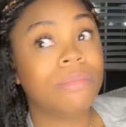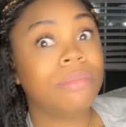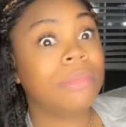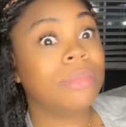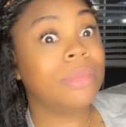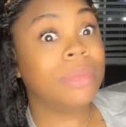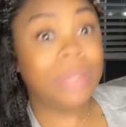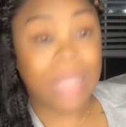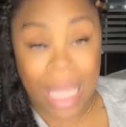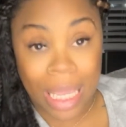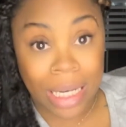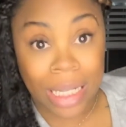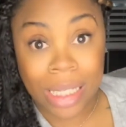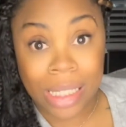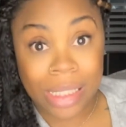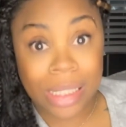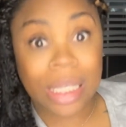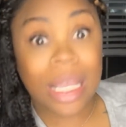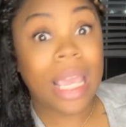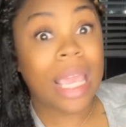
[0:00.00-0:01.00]

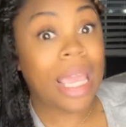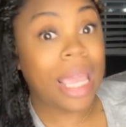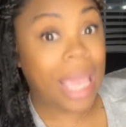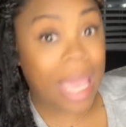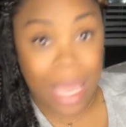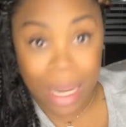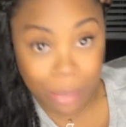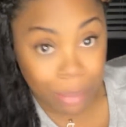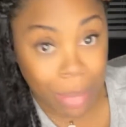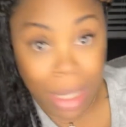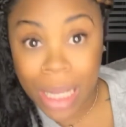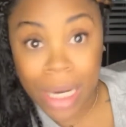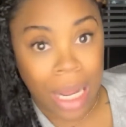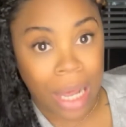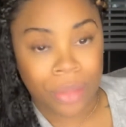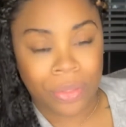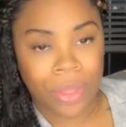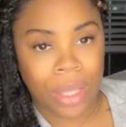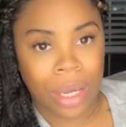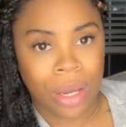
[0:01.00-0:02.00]
ladies and men
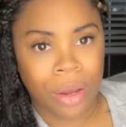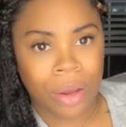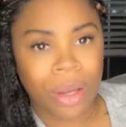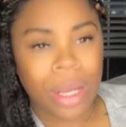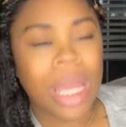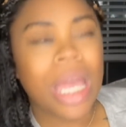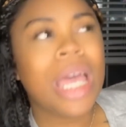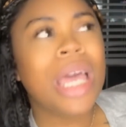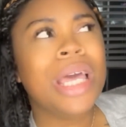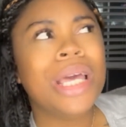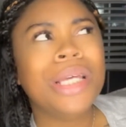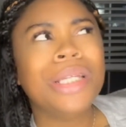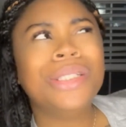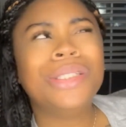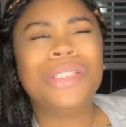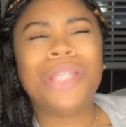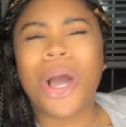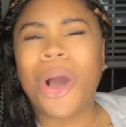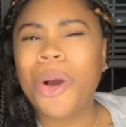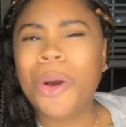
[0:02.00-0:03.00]
out there,
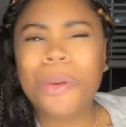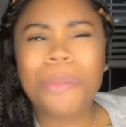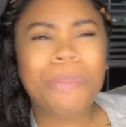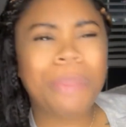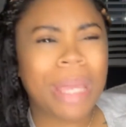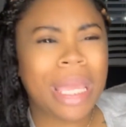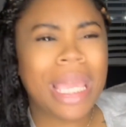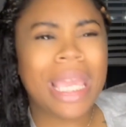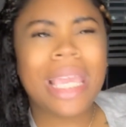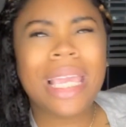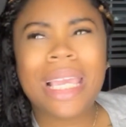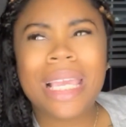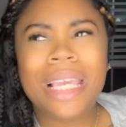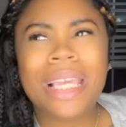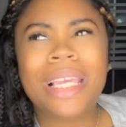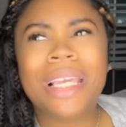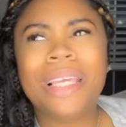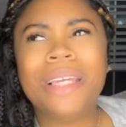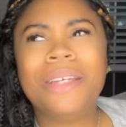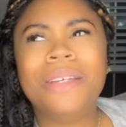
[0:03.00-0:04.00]
don't
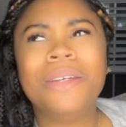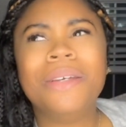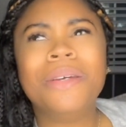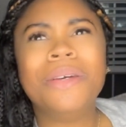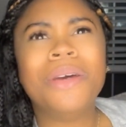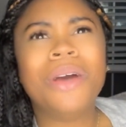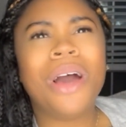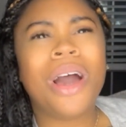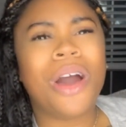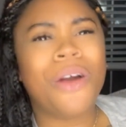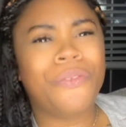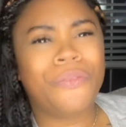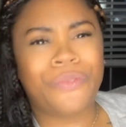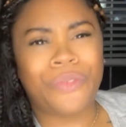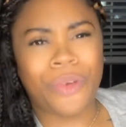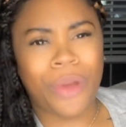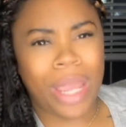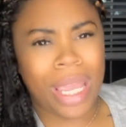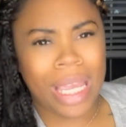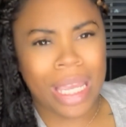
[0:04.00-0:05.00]
be
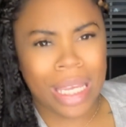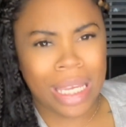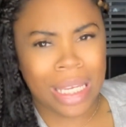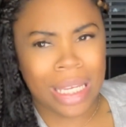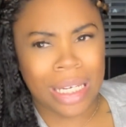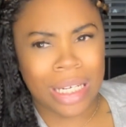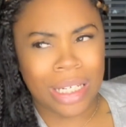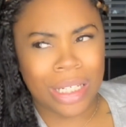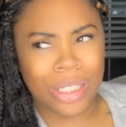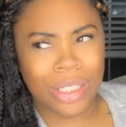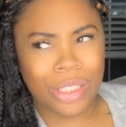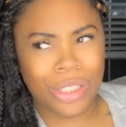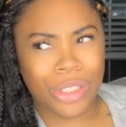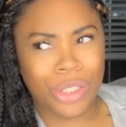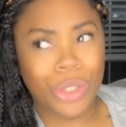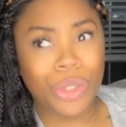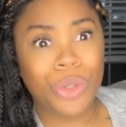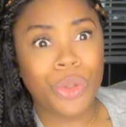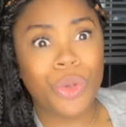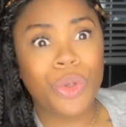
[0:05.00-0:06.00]
afraid
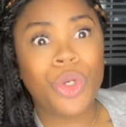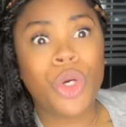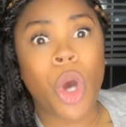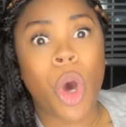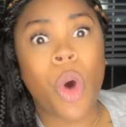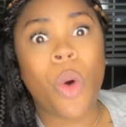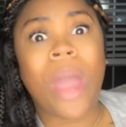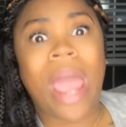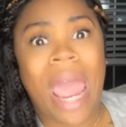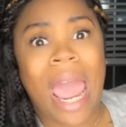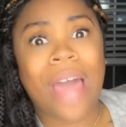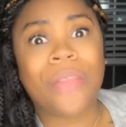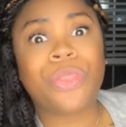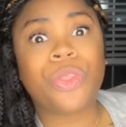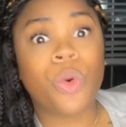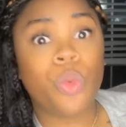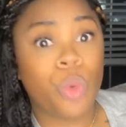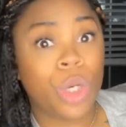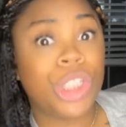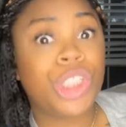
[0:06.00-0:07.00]
to go after
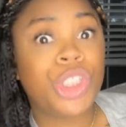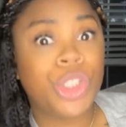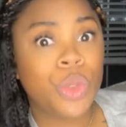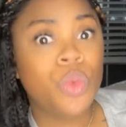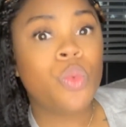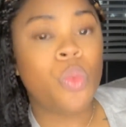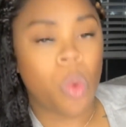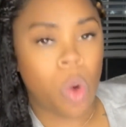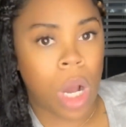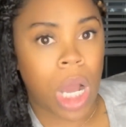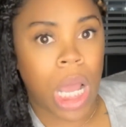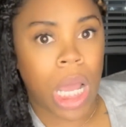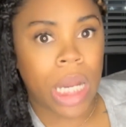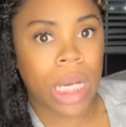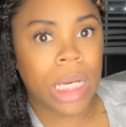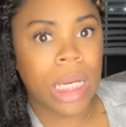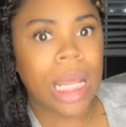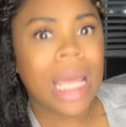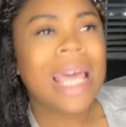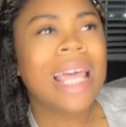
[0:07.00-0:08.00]
what you want.
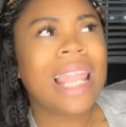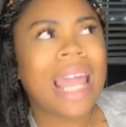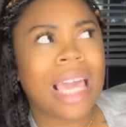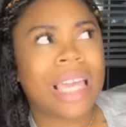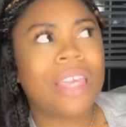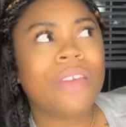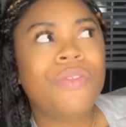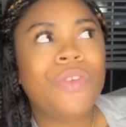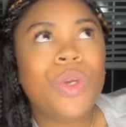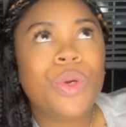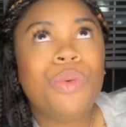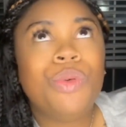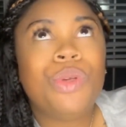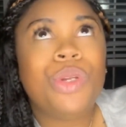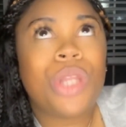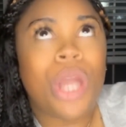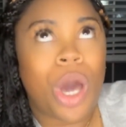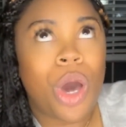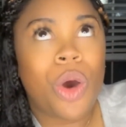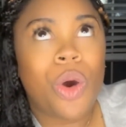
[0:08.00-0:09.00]
Like, if you
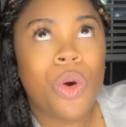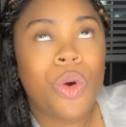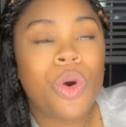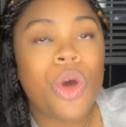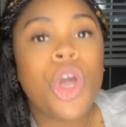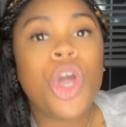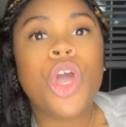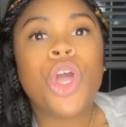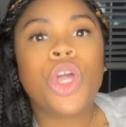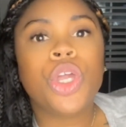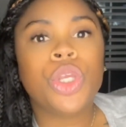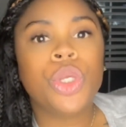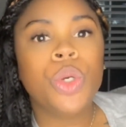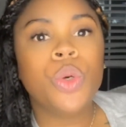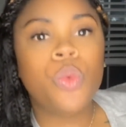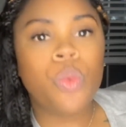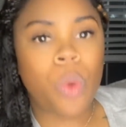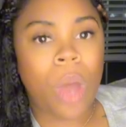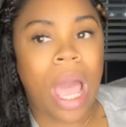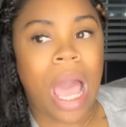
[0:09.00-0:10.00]
know
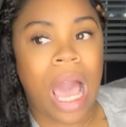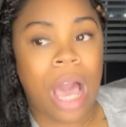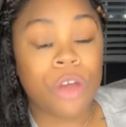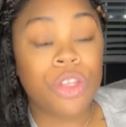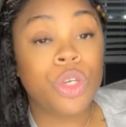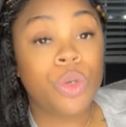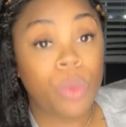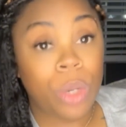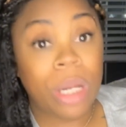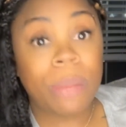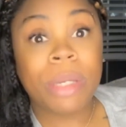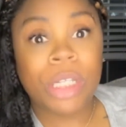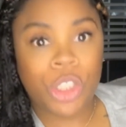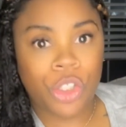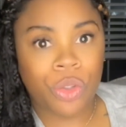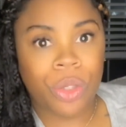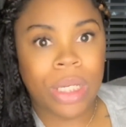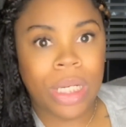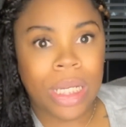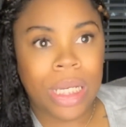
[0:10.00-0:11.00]
how you want to be
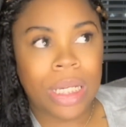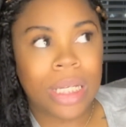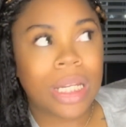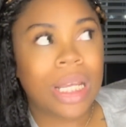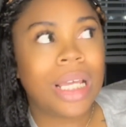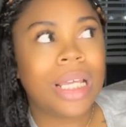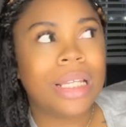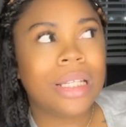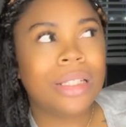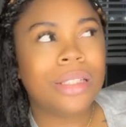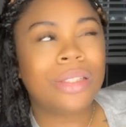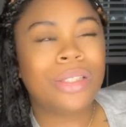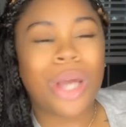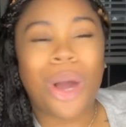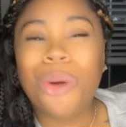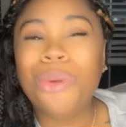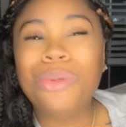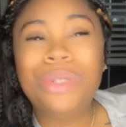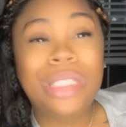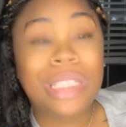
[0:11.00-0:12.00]
treated,
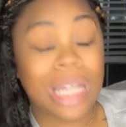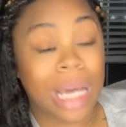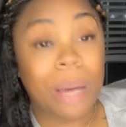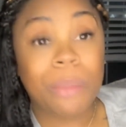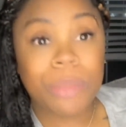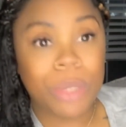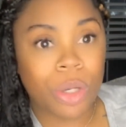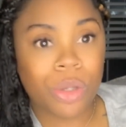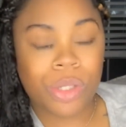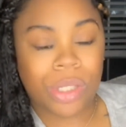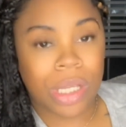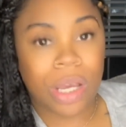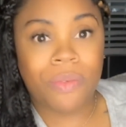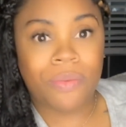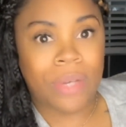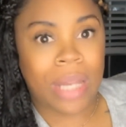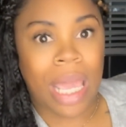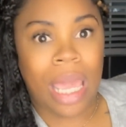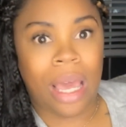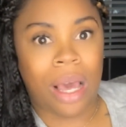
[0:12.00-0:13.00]
don't dumb
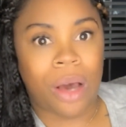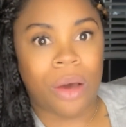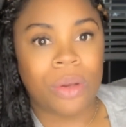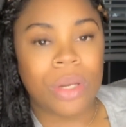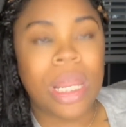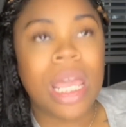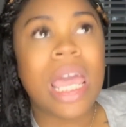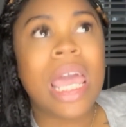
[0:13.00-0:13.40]
yourself down